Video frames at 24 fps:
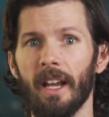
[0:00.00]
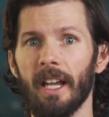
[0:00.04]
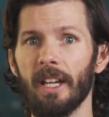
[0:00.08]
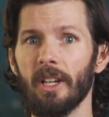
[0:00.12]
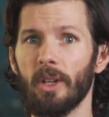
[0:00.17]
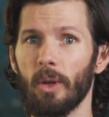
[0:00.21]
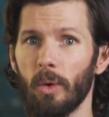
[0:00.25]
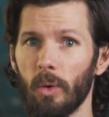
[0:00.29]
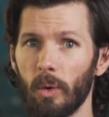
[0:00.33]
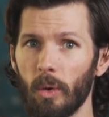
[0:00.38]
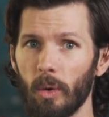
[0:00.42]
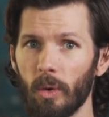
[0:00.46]
a
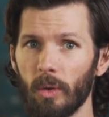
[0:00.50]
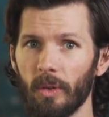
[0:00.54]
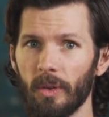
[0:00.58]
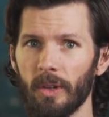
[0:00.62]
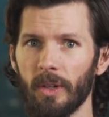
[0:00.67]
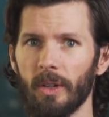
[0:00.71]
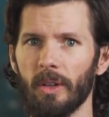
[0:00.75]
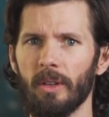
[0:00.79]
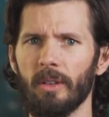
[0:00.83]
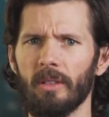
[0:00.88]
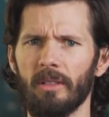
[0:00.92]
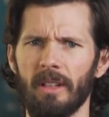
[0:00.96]
cool
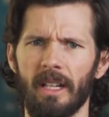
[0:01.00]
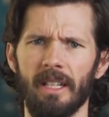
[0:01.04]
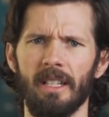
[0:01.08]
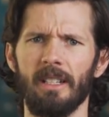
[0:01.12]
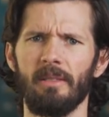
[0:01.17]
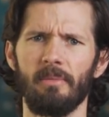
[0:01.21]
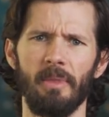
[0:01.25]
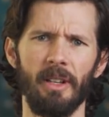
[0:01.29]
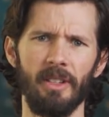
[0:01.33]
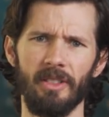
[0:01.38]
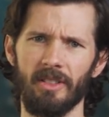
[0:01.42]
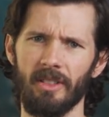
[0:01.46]
new, I
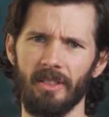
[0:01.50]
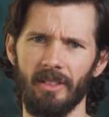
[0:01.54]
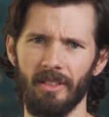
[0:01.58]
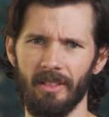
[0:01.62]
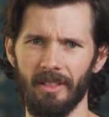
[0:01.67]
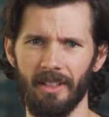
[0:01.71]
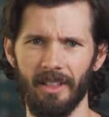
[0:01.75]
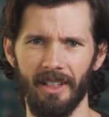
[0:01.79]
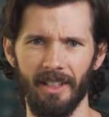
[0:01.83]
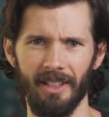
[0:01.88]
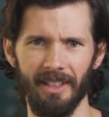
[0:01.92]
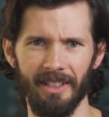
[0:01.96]
didn't mention
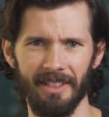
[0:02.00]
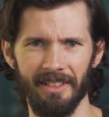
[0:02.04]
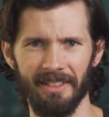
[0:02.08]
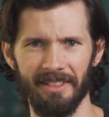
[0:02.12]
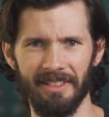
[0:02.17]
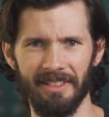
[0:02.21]
earlier.